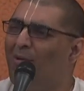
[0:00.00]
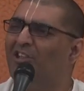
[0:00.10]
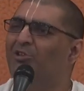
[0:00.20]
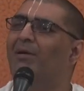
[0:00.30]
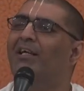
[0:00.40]

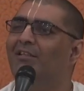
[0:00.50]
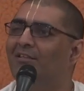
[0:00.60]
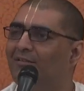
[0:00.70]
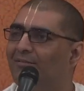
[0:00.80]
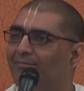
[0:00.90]
much
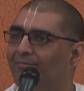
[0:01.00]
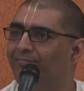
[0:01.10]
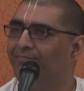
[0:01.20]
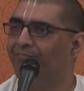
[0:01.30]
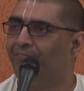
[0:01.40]
better.
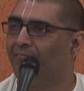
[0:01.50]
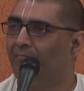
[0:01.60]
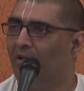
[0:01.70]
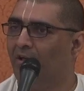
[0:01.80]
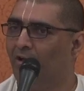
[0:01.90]

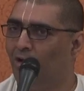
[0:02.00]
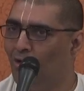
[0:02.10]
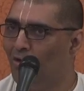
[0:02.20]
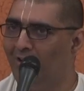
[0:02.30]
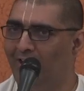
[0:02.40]

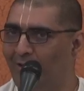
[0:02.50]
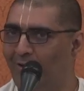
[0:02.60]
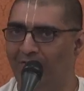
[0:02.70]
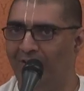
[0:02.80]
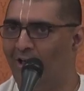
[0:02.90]
Don't think you
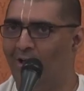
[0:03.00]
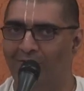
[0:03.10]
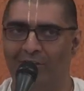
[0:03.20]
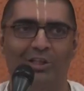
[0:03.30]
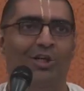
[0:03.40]
can figure out
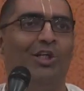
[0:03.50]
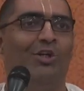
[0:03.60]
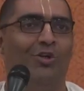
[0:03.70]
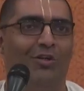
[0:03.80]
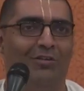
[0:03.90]
everything on your
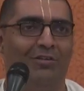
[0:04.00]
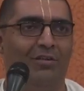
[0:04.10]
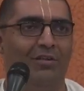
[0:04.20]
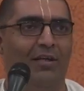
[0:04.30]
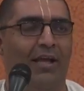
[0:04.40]
own.
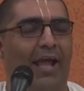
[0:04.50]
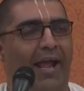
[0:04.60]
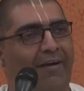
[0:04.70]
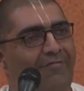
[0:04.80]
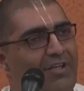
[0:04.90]

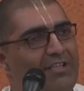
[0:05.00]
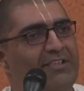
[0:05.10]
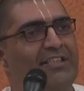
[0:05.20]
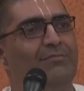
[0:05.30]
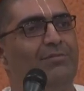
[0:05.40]
Every
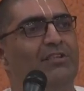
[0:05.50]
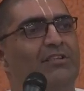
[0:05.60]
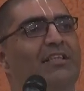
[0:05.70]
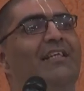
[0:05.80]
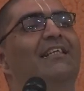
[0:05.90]
single
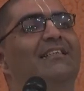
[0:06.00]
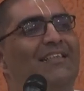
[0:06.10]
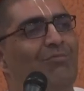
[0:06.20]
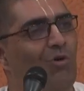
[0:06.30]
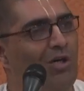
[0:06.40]
person needs
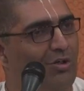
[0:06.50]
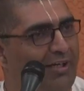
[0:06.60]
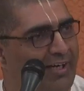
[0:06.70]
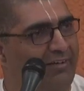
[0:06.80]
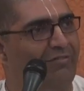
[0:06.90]
someone to
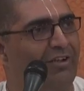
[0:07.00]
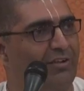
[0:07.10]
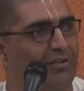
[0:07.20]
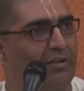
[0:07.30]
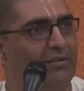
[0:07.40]
connect with,
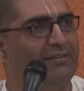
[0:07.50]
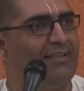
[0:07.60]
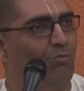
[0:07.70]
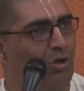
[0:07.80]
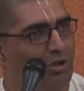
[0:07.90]

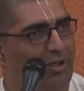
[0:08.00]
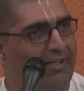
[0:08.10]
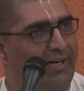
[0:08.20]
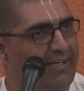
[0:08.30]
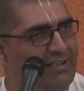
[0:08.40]
someone to
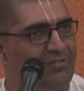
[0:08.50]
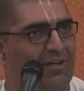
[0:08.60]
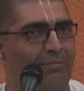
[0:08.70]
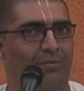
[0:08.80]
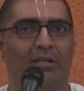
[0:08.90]
take guidance
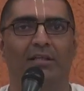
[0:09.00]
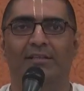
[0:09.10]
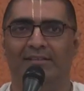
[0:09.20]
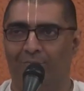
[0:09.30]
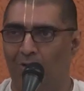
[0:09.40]
from,
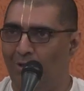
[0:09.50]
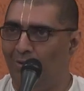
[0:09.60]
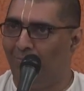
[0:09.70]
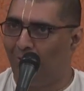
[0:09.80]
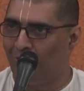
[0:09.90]
someone to
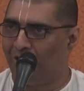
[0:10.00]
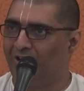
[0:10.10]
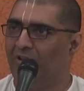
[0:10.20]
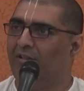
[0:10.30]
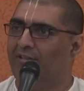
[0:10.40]

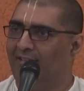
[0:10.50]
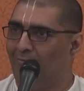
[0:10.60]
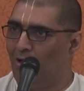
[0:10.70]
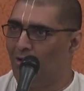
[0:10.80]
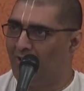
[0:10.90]
approach,
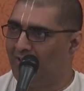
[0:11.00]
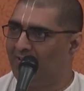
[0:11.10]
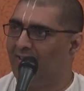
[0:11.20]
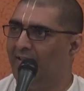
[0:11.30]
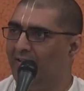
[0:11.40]
someone to
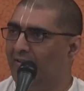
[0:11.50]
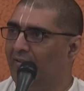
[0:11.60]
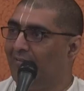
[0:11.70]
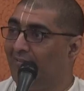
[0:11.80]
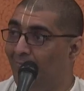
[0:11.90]
consult,
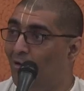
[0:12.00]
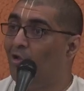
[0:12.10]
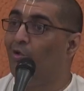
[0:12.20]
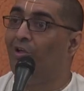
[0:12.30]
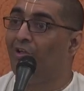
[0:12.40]
someone
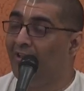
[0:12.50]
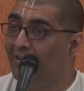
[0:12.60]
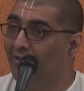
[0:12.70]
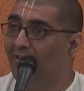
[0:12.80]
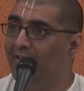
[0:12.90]
to
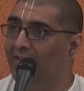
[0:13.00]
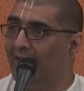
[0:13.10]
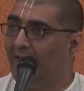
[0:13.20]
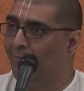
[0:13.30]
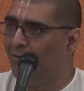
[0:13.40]
really
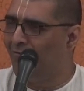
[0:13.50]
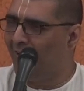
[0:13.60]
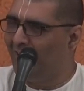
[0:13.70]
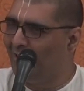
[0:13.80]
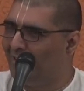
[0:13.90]
help you find